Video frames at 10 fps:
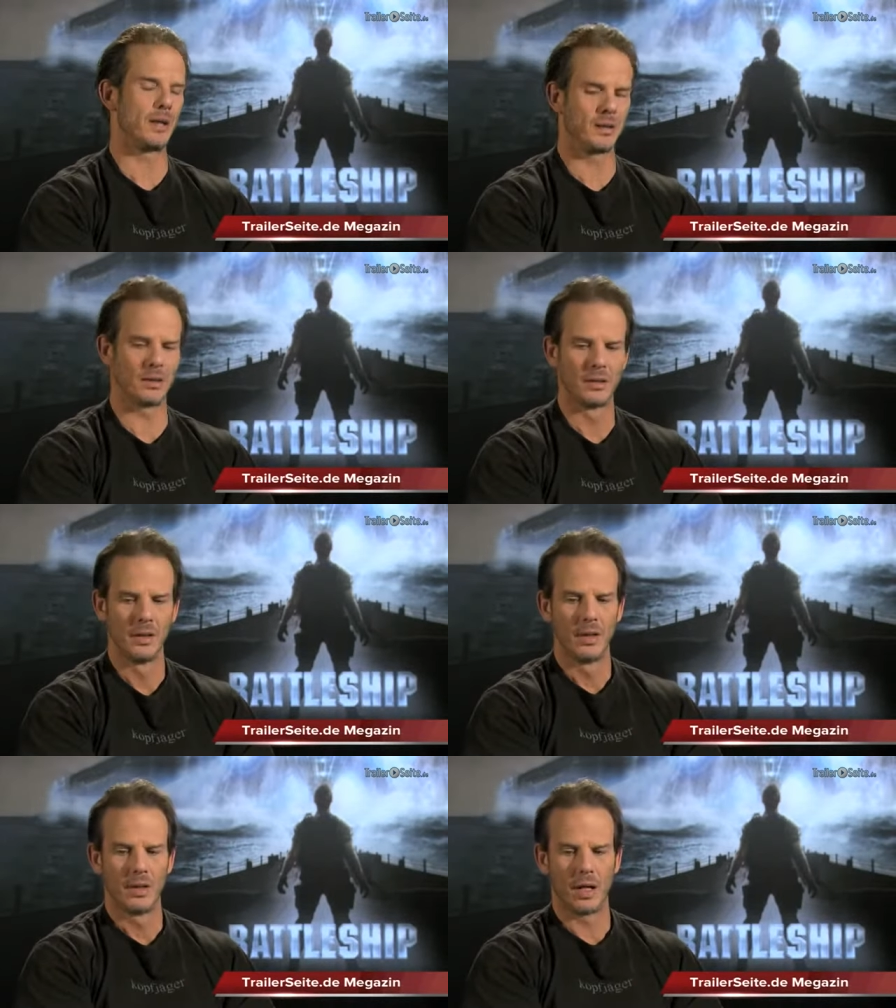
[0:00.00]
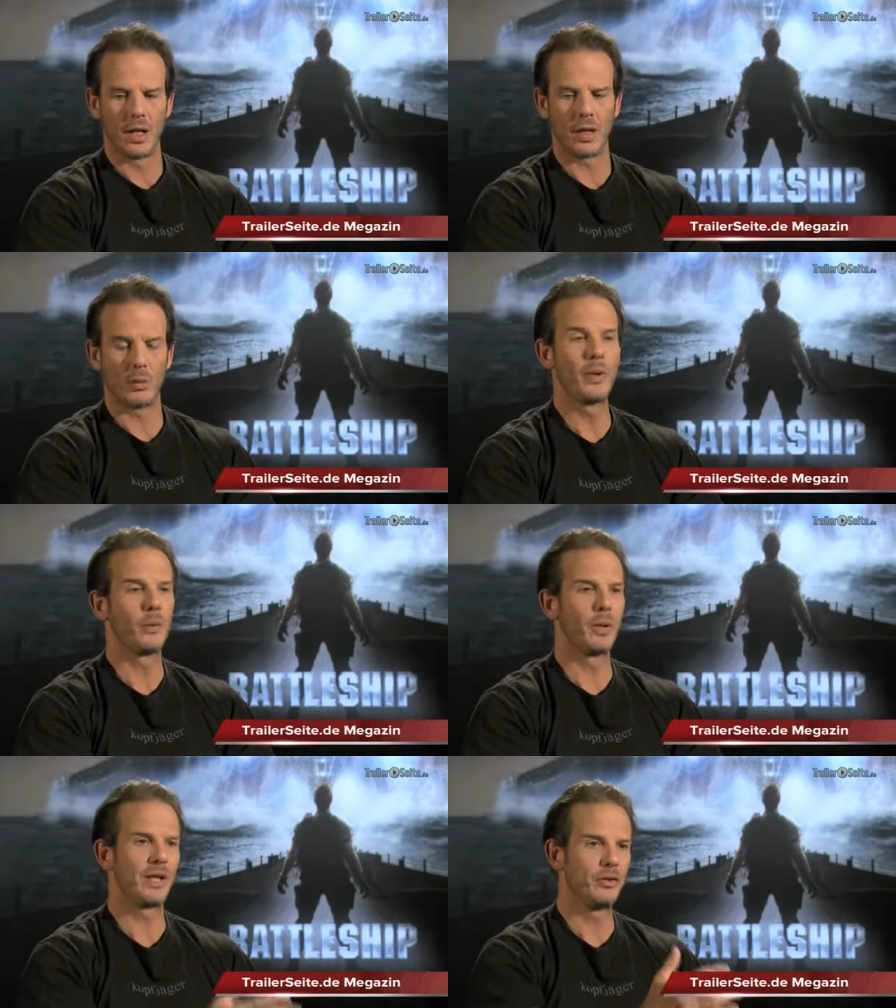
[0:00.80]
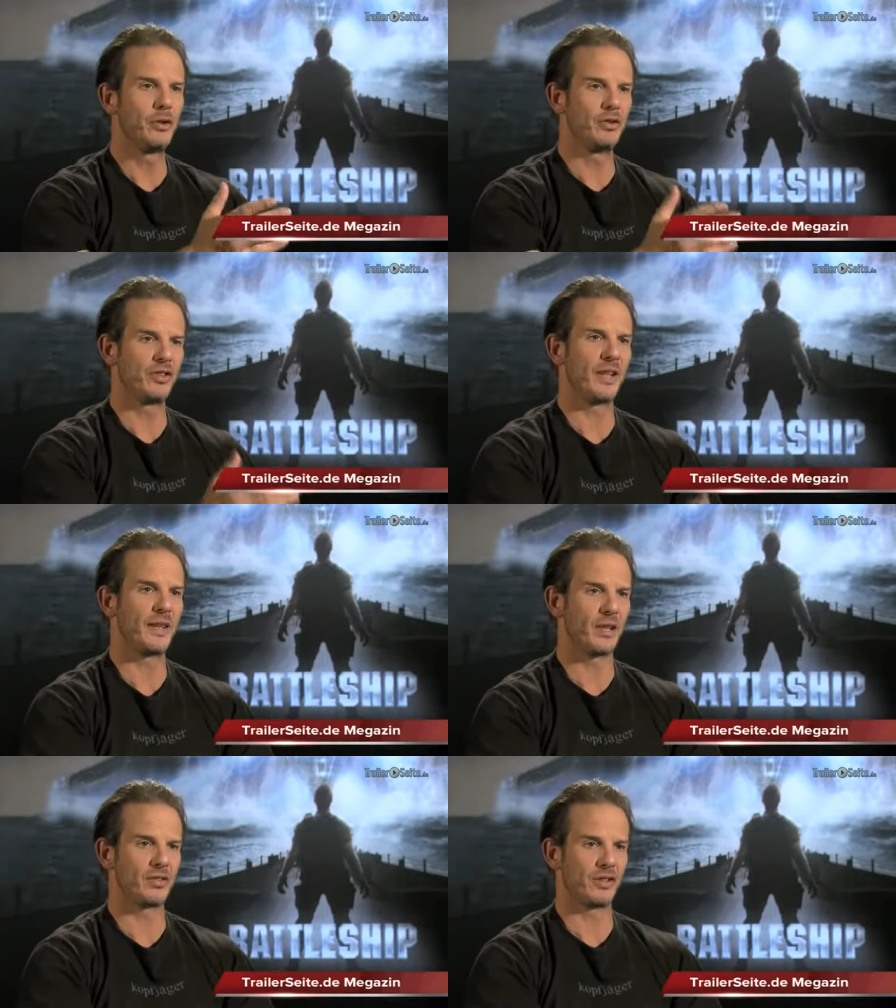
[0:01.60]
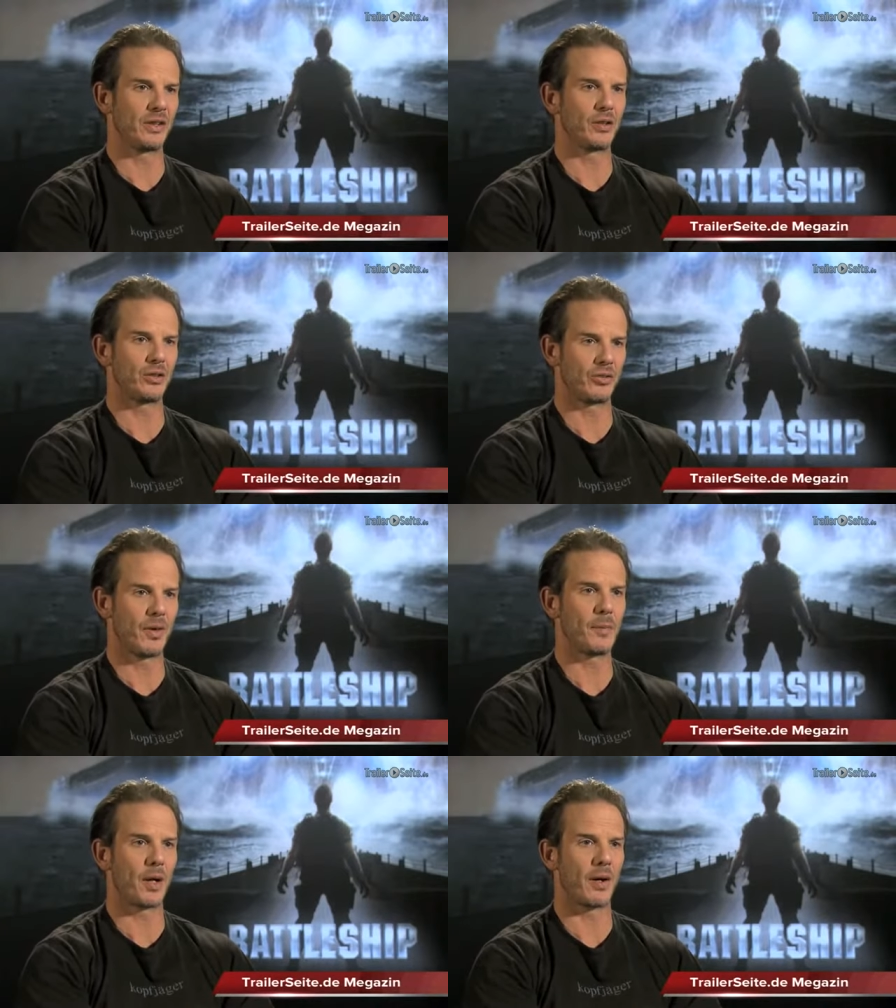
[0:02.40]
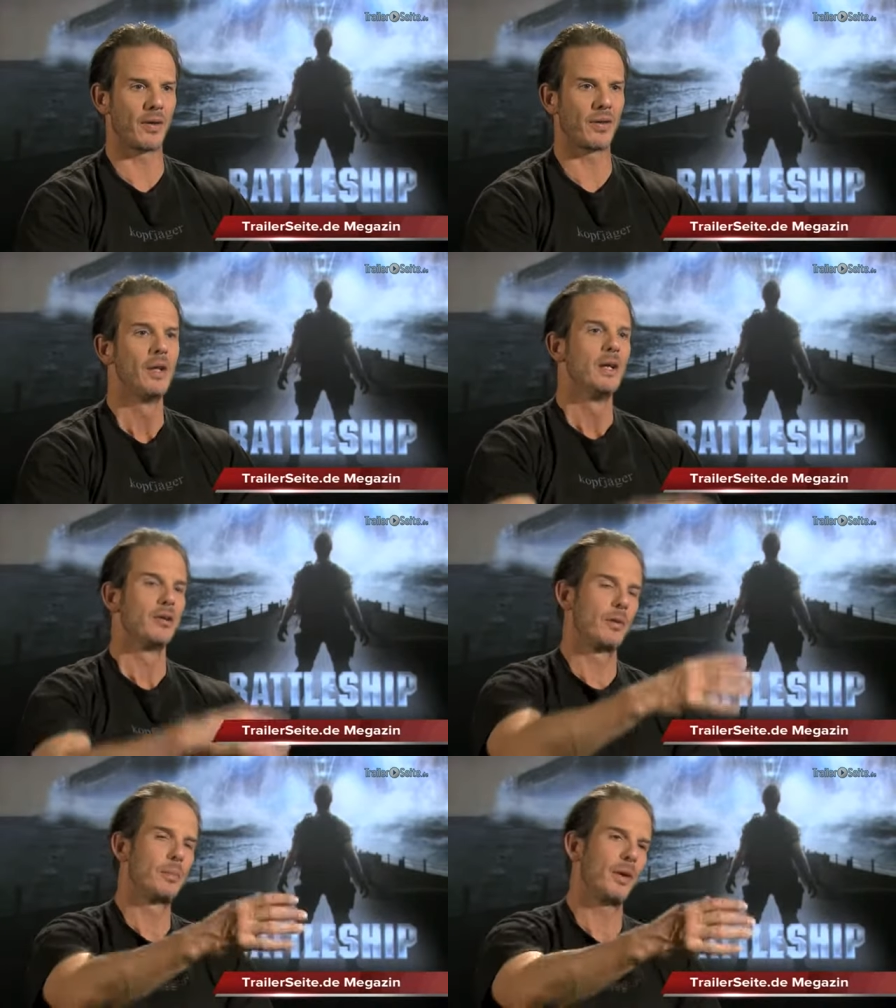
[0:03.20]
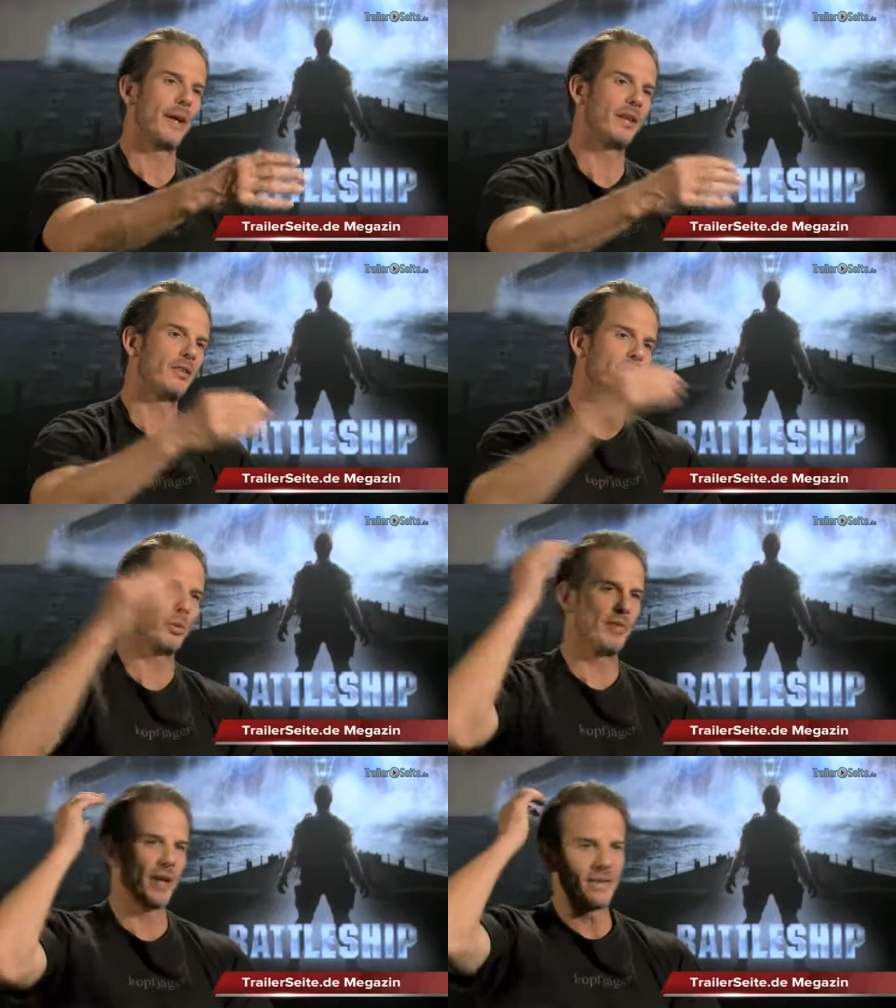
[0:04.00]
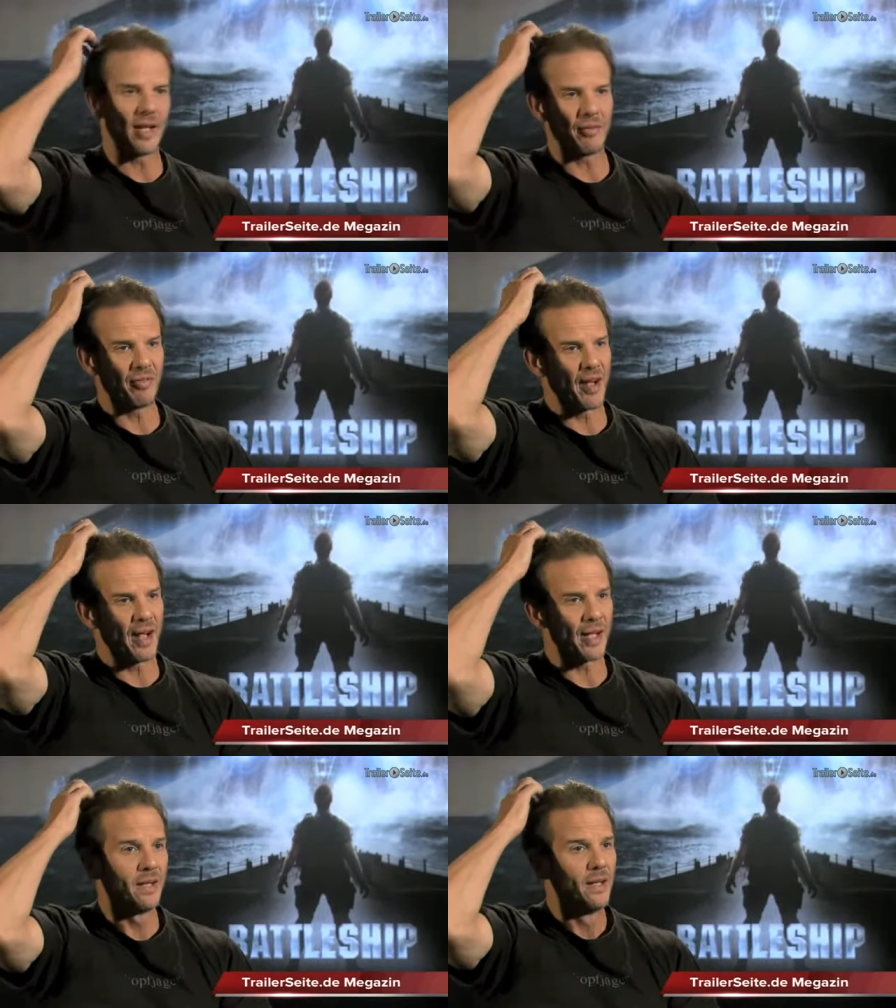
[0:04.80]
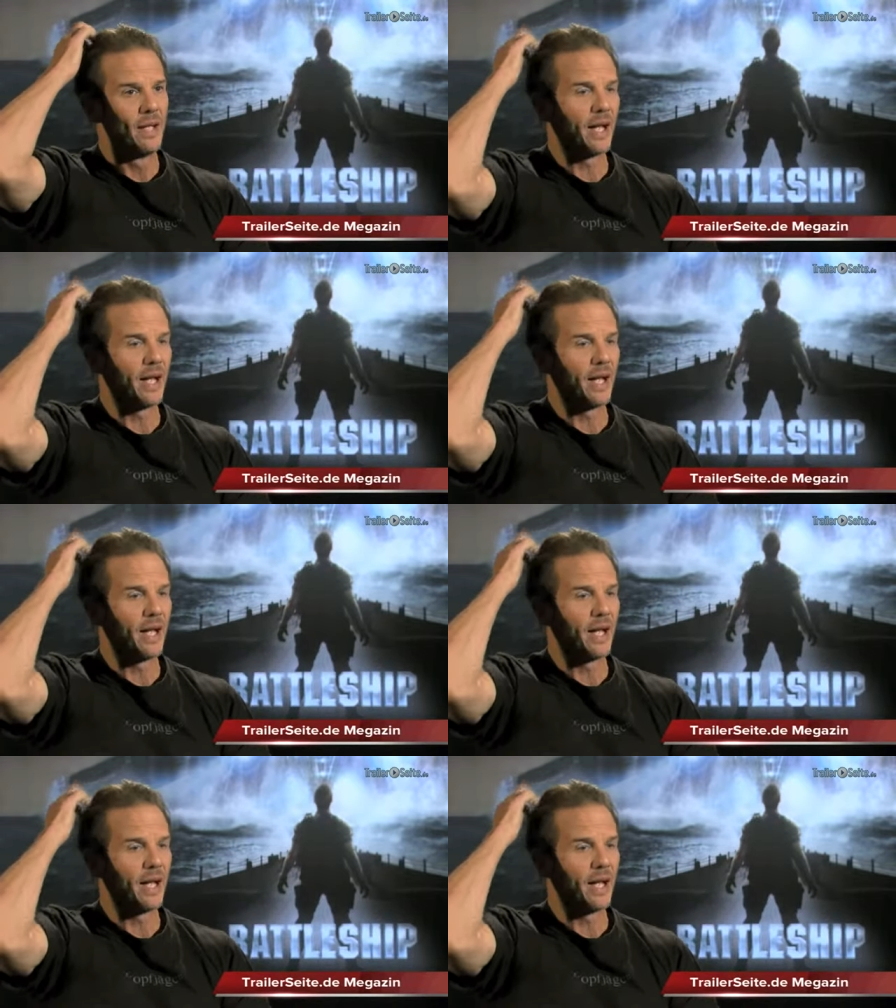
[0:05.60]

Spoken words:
And we really do send out signals from Earth to planets that we've identified